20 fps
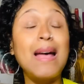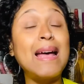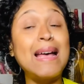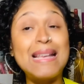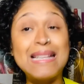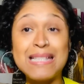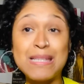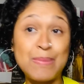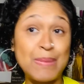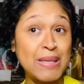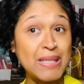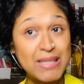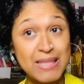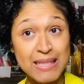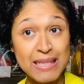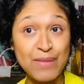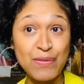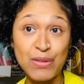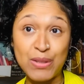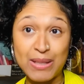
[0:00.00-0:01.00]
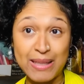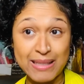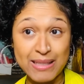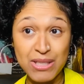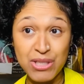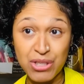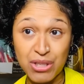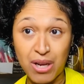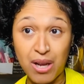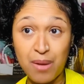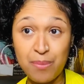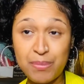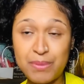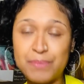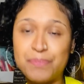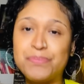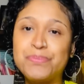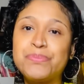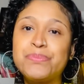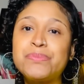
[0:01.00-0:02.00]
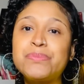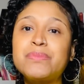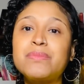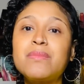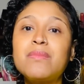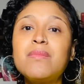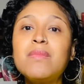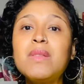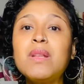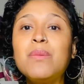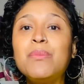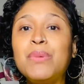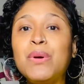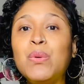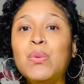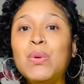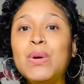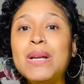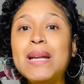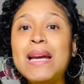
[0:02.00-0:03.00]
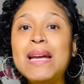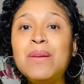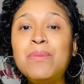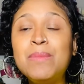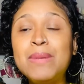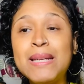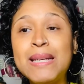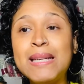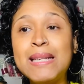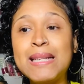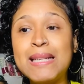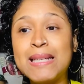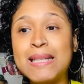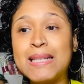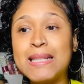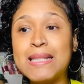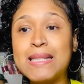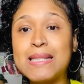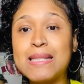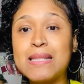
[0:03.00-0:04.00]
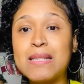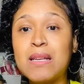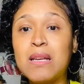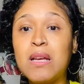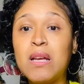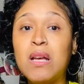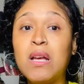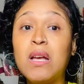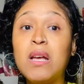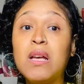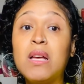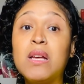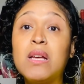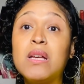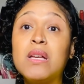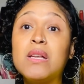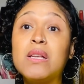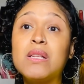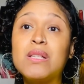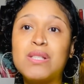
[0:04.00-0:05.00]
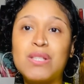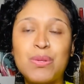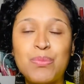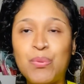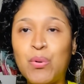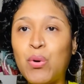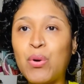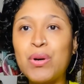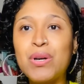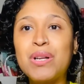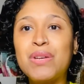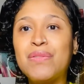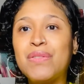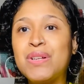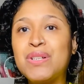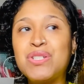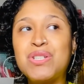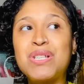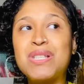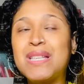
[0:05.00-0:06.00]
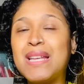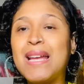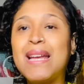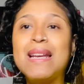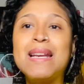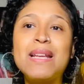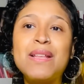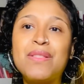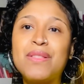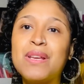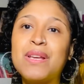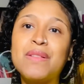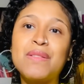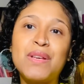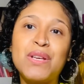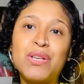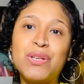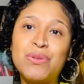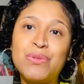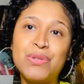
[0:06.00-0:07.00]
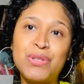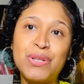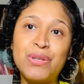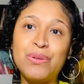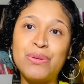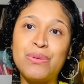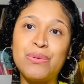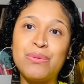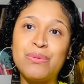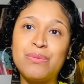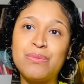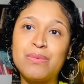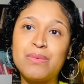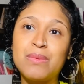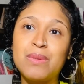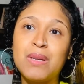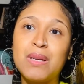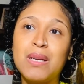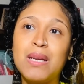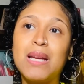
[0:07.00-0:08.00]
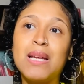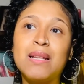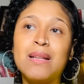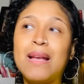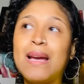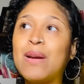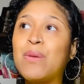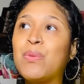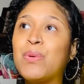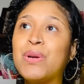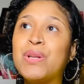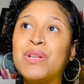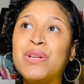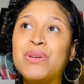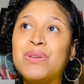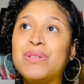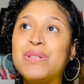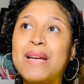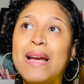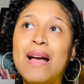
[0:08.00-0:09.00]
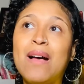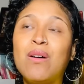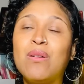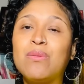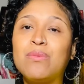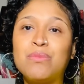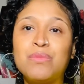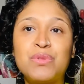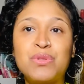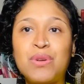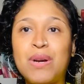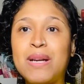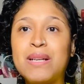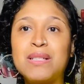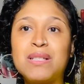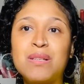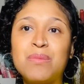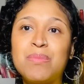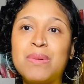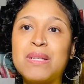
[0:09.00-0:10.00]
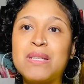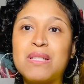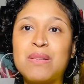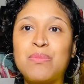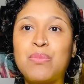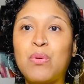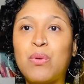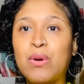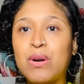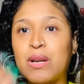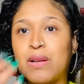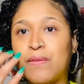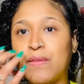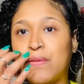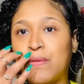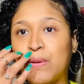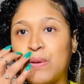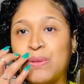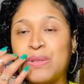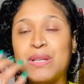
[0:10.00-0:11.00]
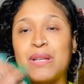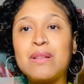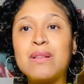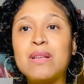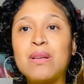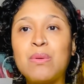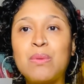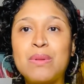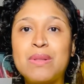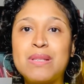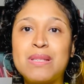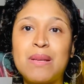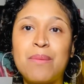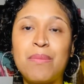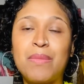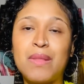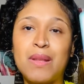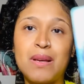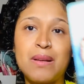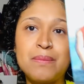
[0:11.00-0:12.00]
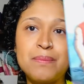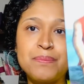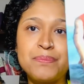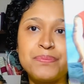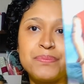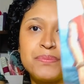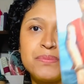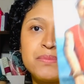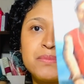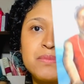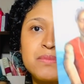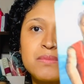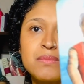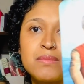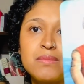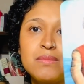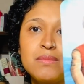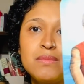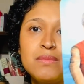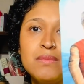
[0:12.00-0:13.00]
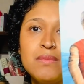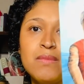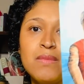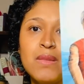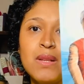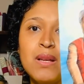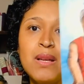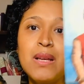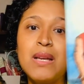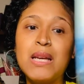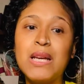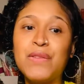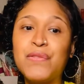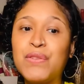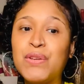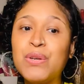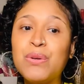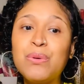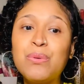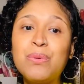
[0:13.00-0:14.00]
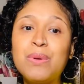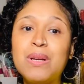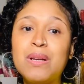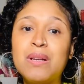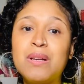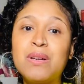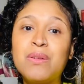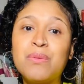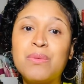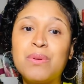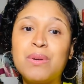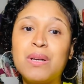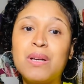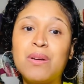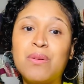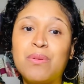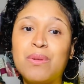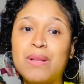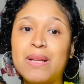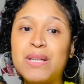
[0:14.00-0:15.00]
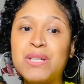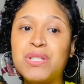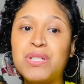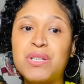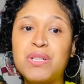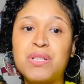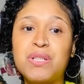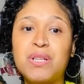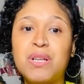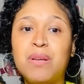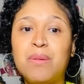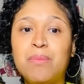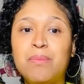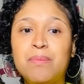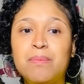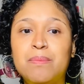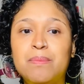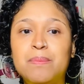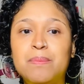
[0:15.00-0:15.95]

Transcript: especially if you like to shop. But what I mean is supportive in just anything that you do. And like when you're down, trying to be supportive if you're dealing with something. If you're in a relationship